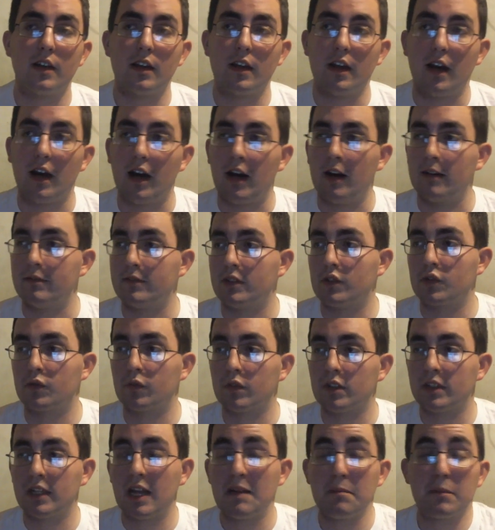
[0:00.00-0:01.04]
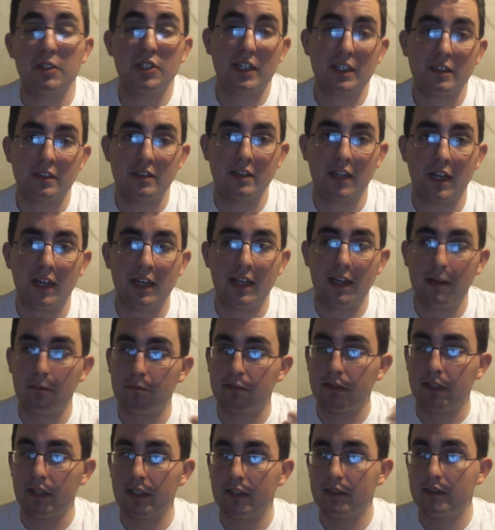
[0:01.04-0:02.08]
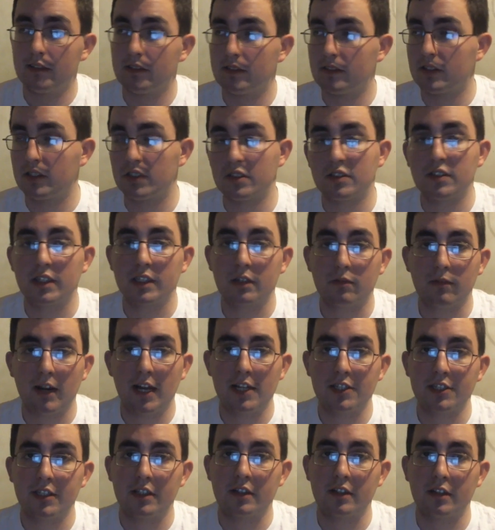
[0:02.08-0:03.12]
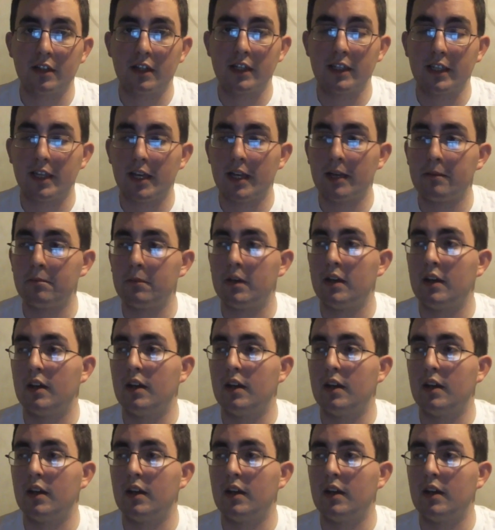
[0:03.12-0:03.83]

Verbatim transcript: Uh, there's really not much I can say. It plays just like a Ratchet and Clank game.